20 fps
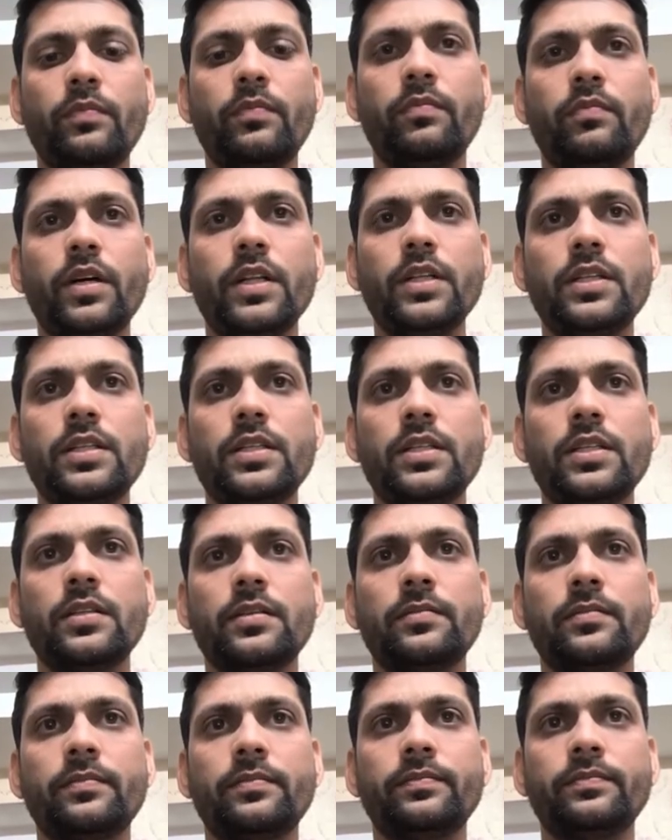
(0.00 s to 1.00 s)
months
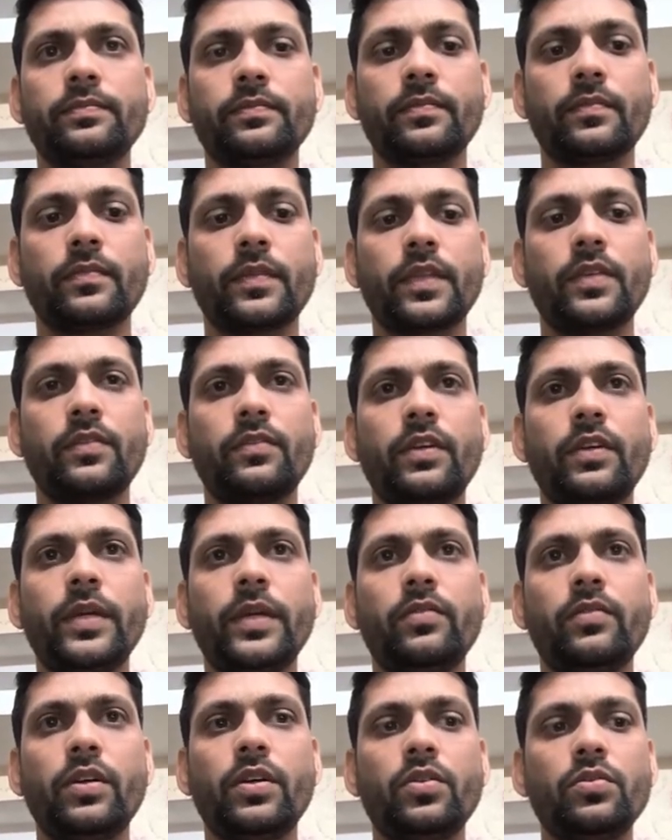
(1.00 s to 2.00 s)
will be
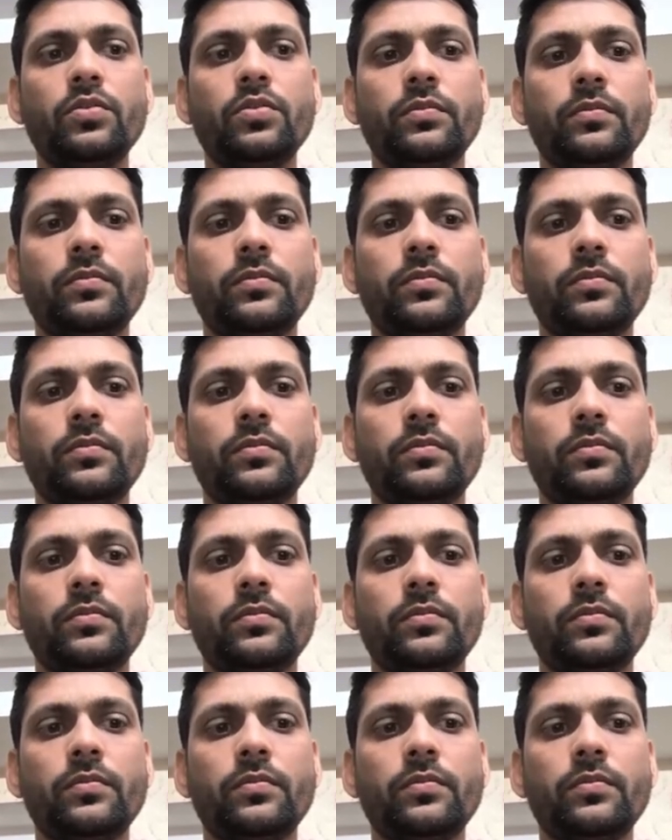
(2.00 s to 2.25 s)
equal to